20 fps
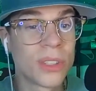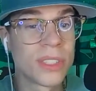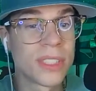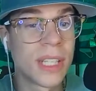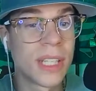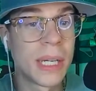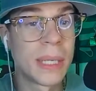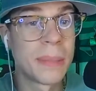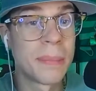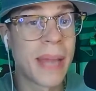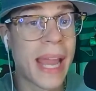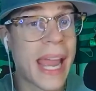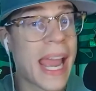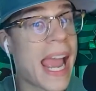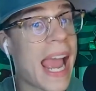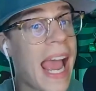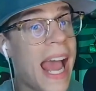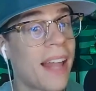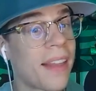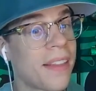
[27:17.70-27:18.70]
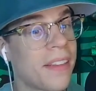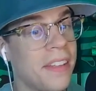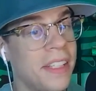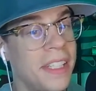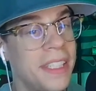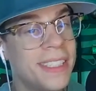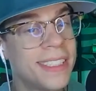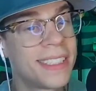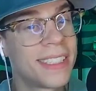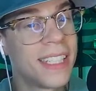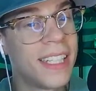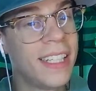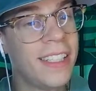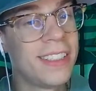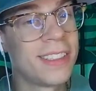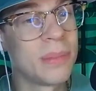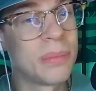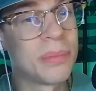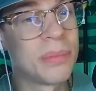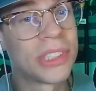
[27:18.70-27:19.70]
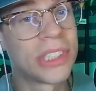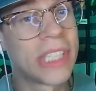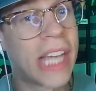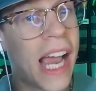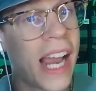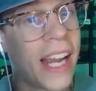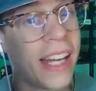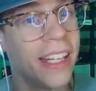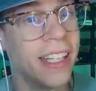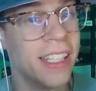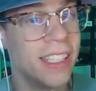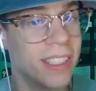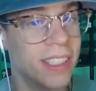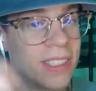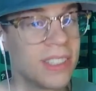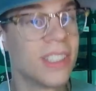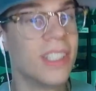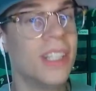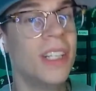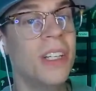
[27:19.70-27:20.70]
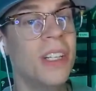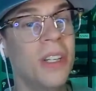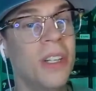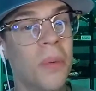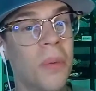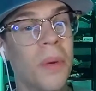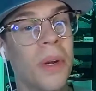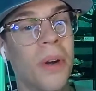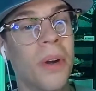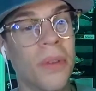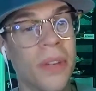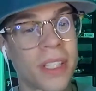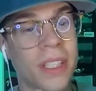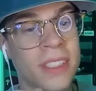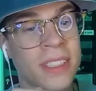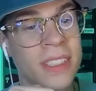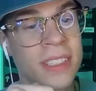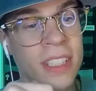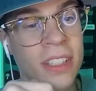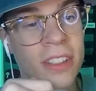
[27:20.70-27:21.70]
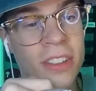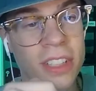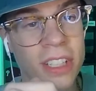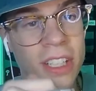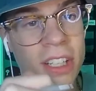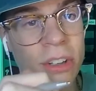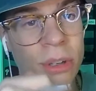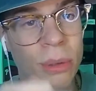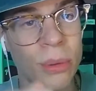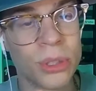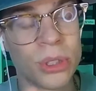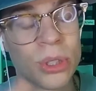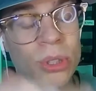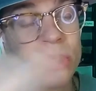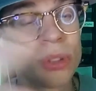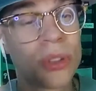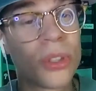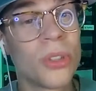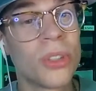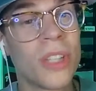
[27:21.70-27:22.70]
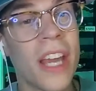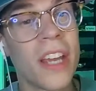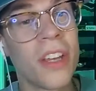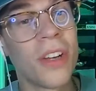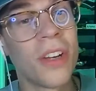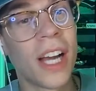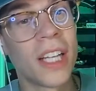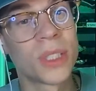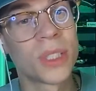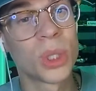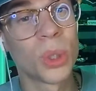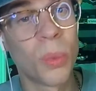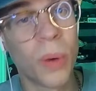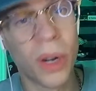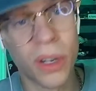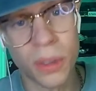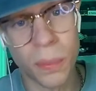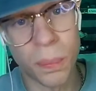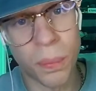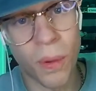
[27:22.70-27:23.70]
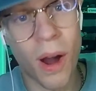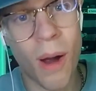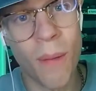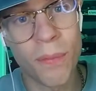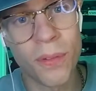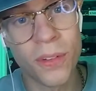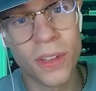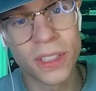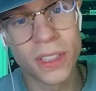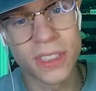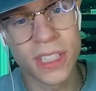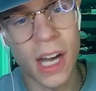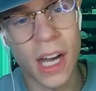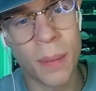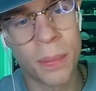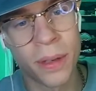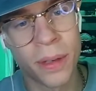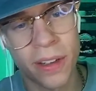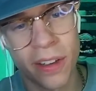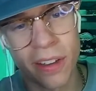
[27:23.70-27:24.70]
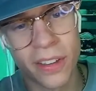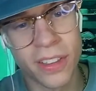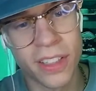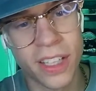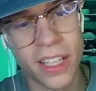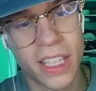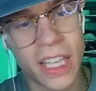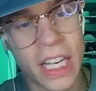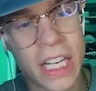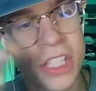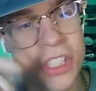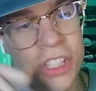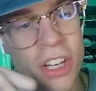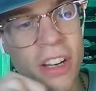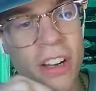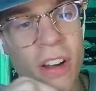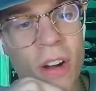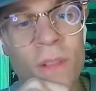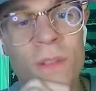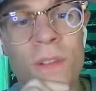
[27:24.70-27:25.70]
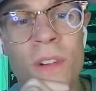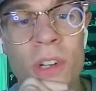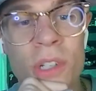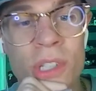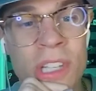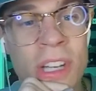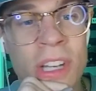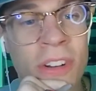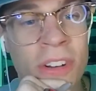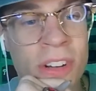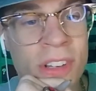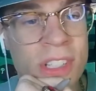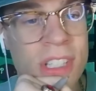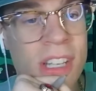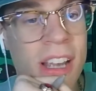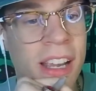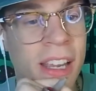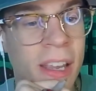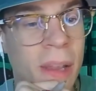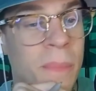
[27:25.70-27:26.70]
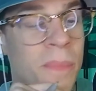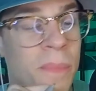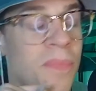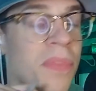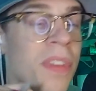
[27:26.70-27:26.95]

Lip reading: some athletes and some signings we don't necessarily agree with. So that you guys are aware, the prompt for this topic, I'm going to let KJ go first here in a second.